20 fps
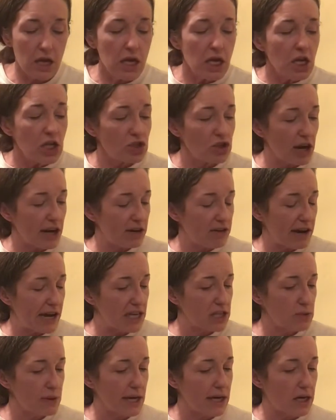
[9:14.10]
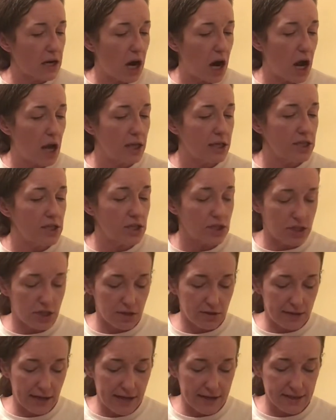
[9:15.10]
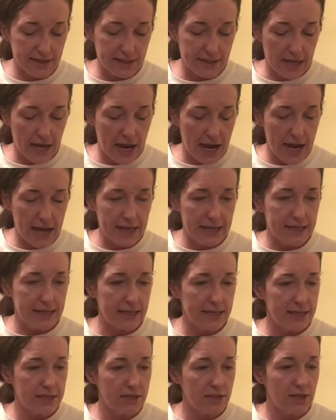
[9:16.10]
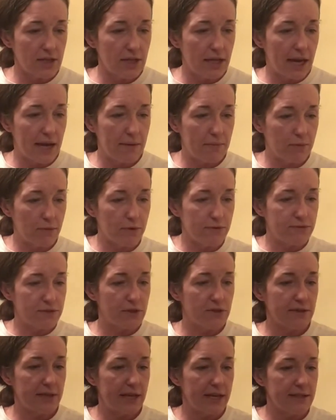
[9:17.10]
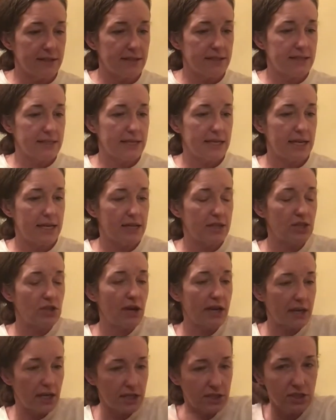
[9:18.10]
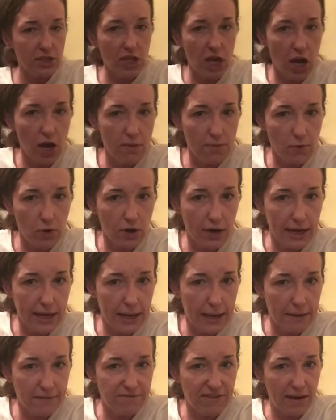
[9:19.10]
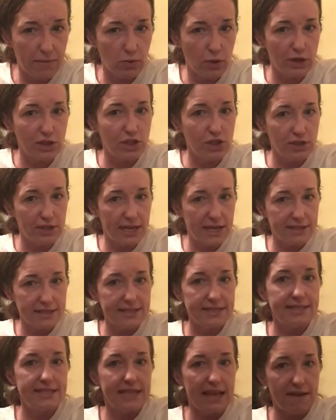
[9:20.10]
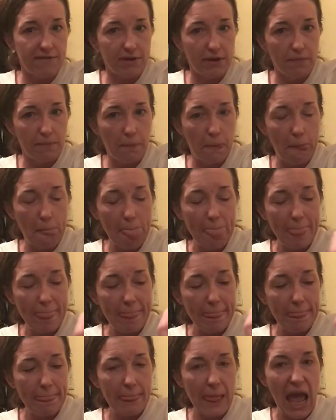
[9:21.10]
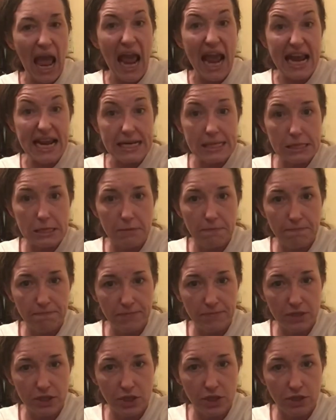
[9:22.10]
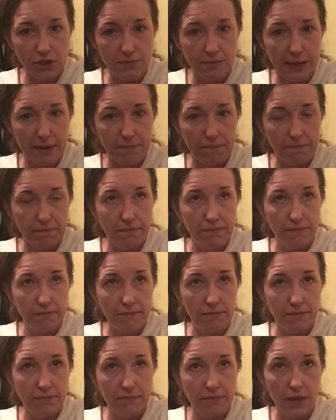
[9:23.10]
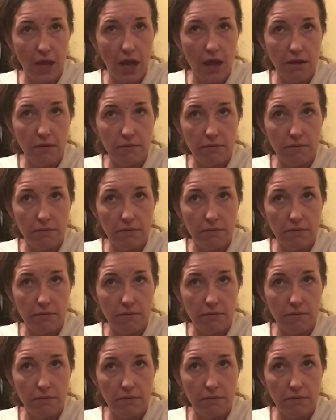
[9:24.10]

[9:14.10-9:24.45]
so I graduated college in 2009 and then in April of 2010. So I got sober in February 2007. Eight, excuse me. No,